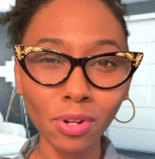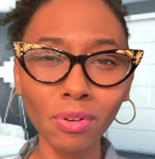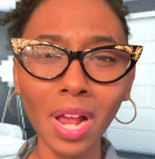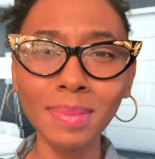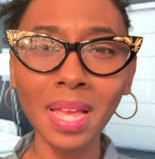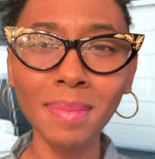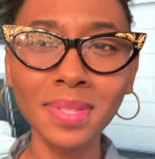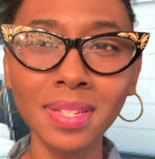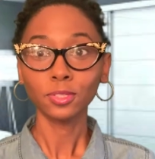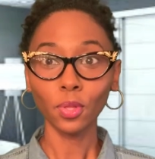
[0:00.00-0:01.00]
crop
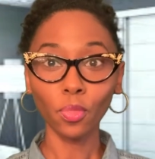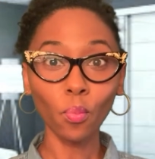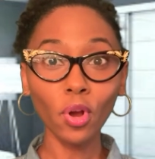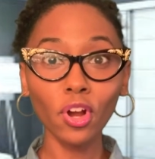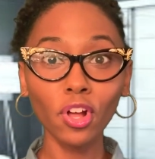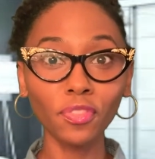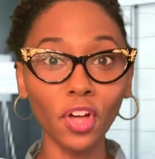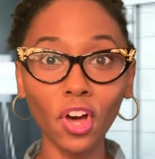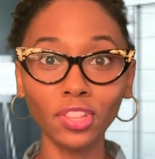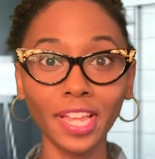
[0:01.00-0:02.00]
tops. So the world,
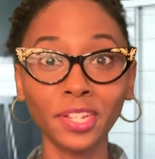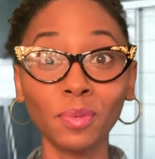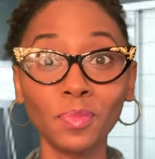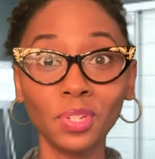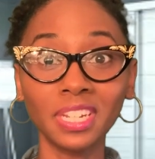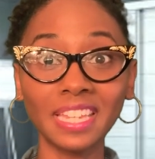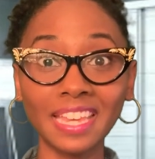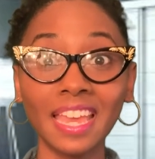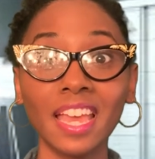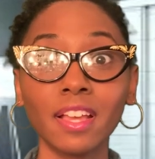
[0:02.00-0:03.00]
the online
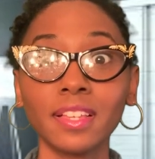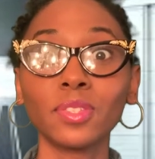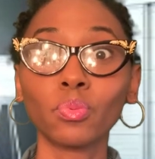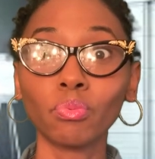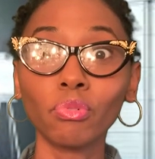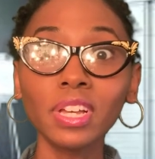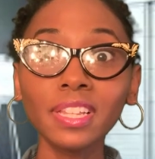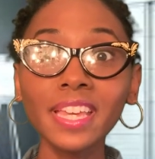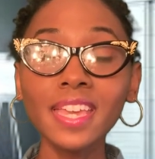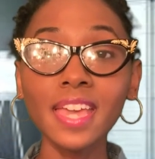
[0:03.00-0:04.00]
community, is
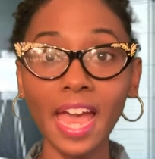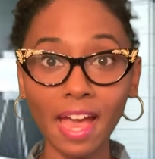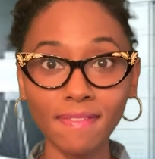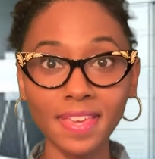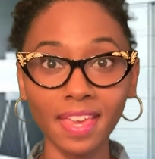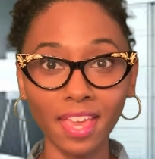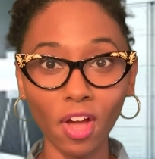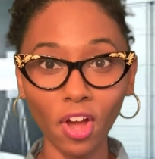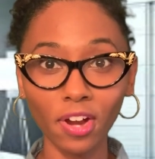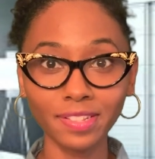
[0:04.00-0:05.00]
really having a
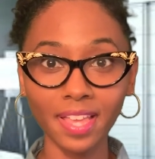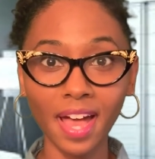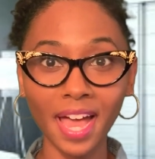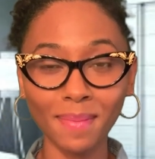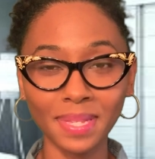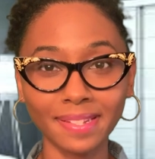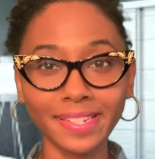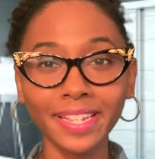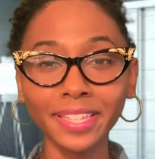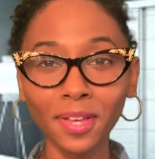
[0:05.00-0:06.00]
hard time
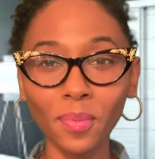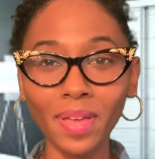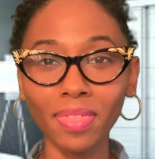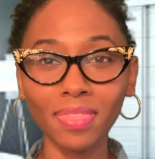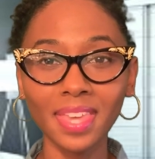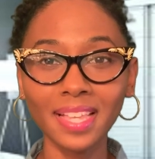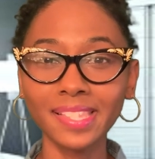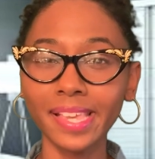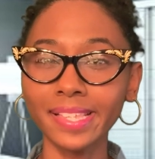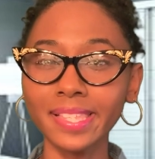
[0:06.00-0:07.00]
dealing with
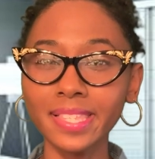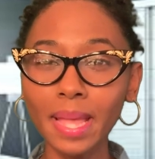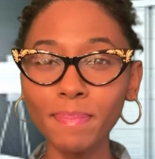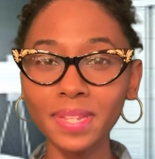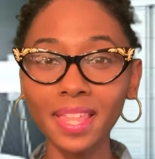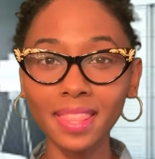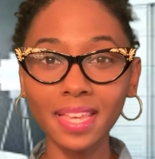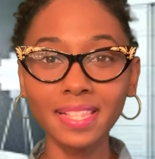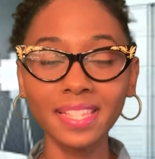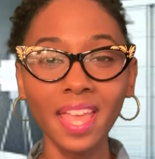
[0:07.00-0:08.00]
this, accepting
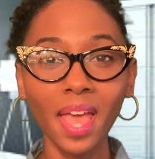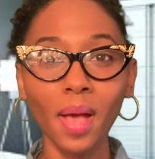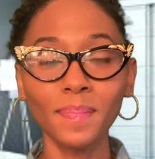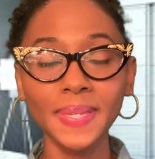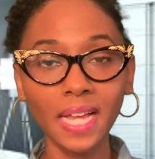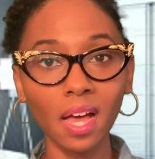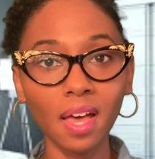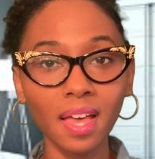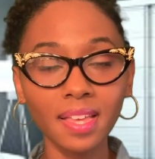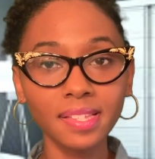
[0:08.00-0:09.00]
this,
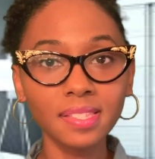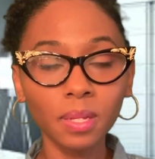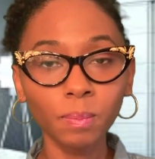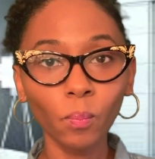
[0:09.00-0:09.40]
because